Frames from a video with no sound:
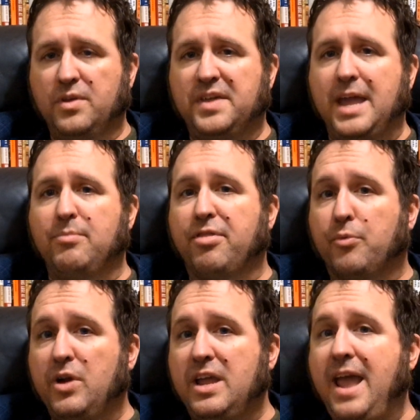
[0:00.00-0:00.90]
with Game
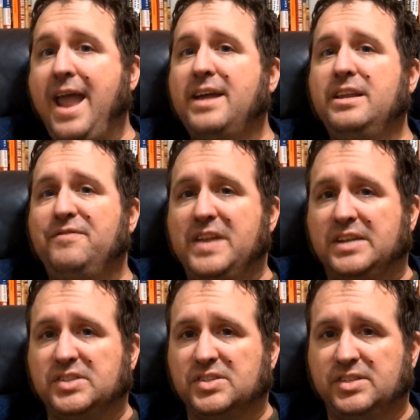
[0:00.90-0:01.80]
3 and, if
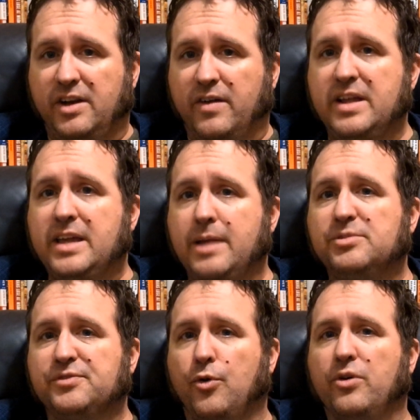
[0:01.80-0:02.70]
necessary,
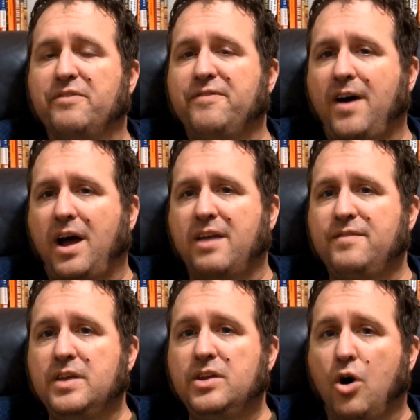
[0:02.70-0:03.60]
Games 4 and
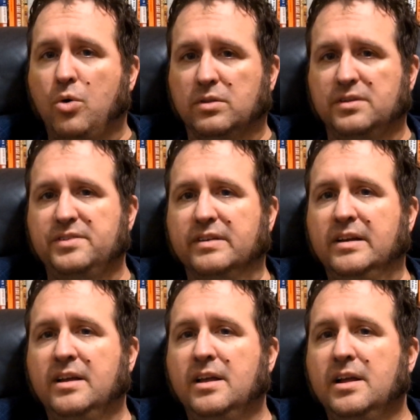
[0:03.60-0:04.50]
5 in Oakland.
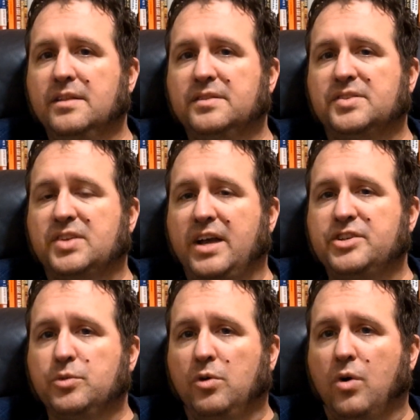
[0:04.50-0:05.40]
The
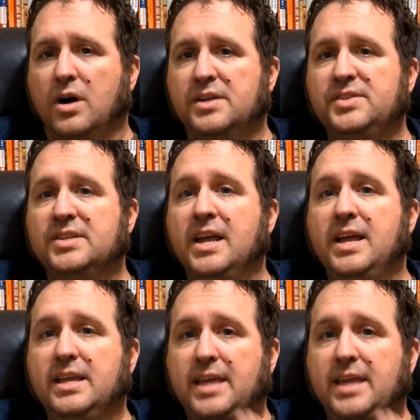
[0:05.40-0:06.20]
schedule was